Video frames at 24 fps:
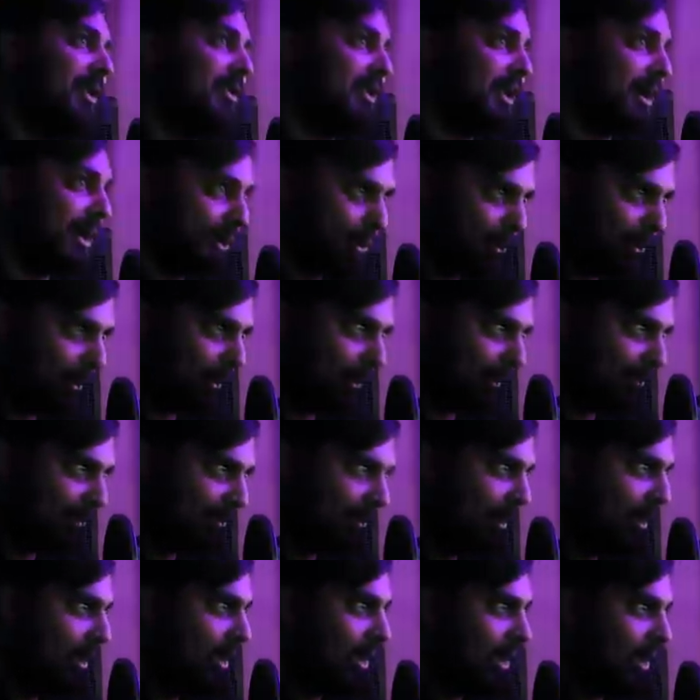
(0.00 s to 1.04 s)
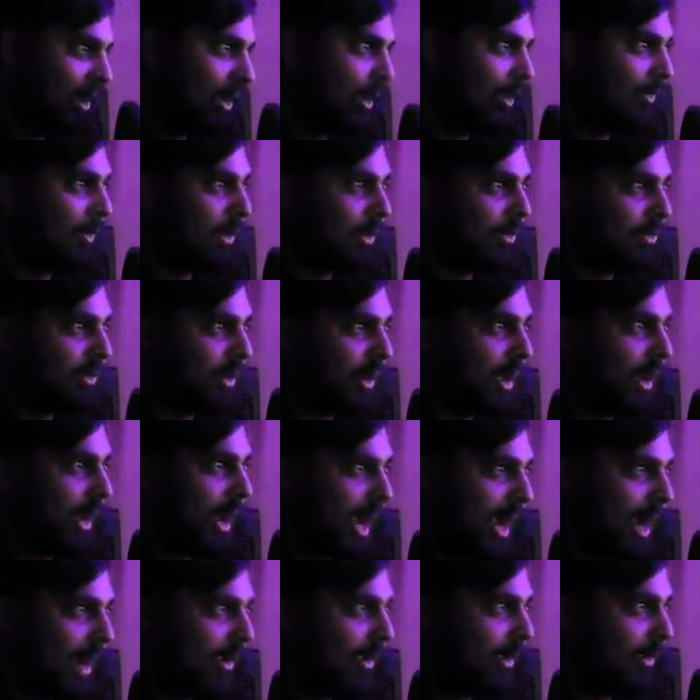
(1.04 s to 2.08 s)
that's how it works. Now they've also got
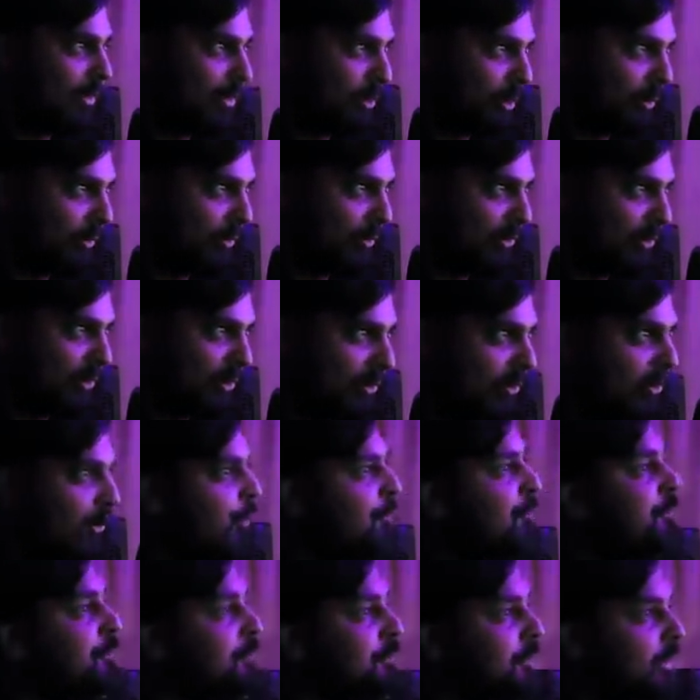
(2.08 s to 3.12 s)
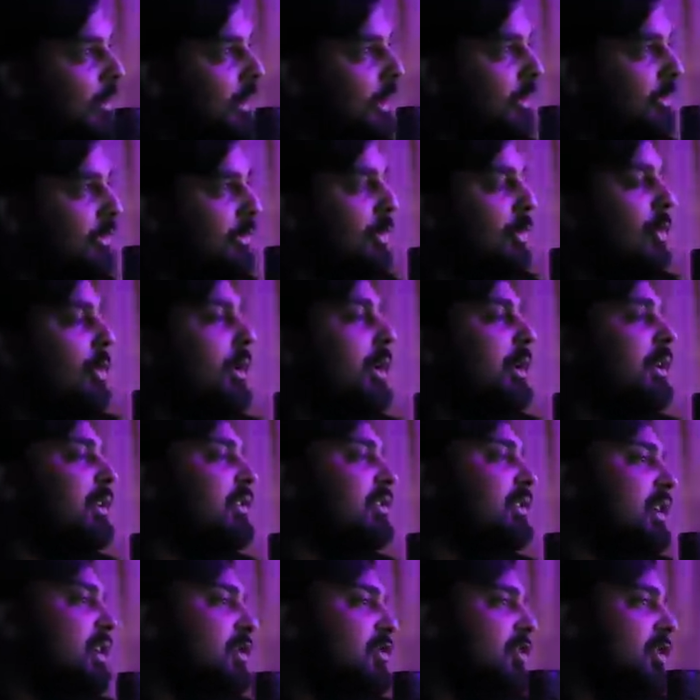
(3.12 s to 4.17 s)
hacking services this is an
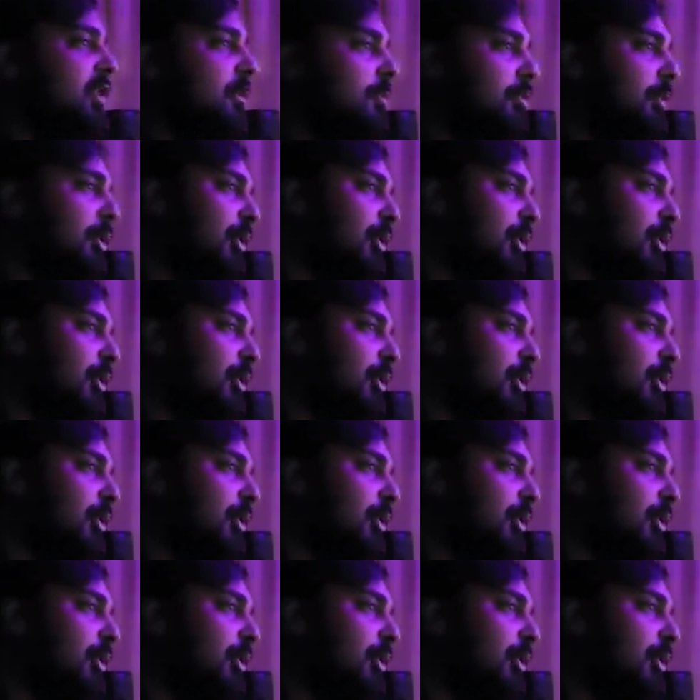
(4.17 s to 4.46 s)
organization and